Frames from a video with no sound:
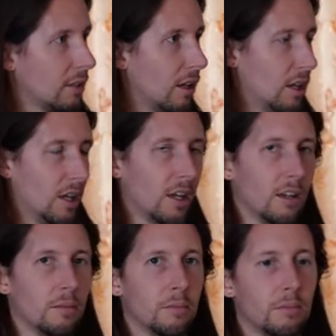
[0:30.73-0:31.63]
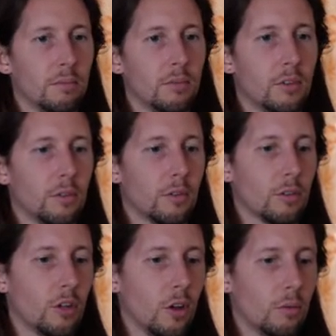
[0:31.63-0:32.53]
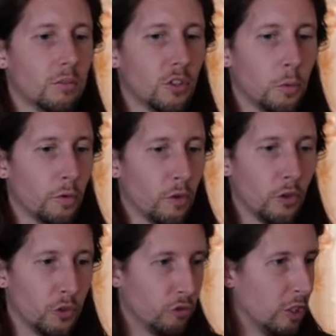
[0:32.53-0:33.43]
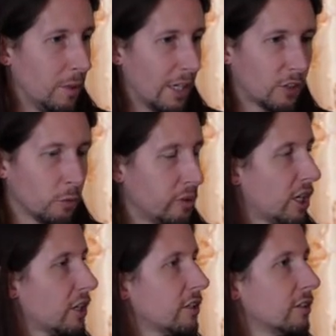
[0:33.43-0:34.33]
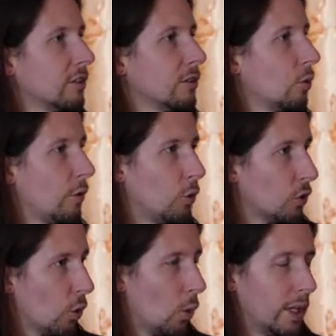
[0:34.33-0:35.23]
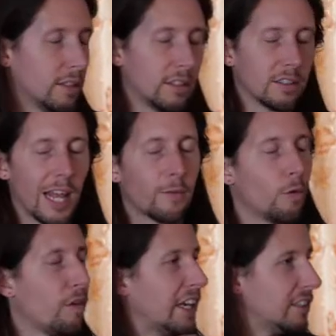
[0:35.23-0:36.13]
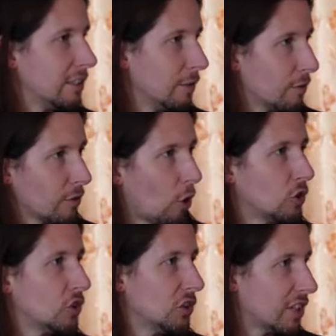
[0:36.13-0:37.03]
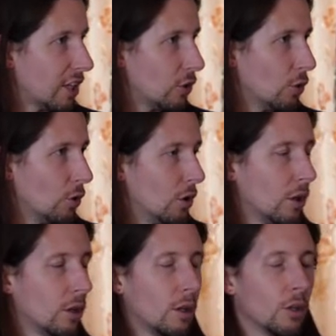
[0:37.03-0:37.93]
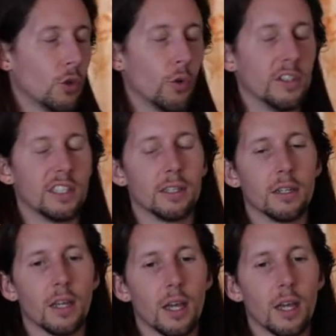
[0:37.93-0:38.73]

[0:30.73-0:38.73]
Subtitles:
You know, suitable for lucid dreaming, astral projection, whatever you want to call it. It's this level phasing of consciousness that you're always in.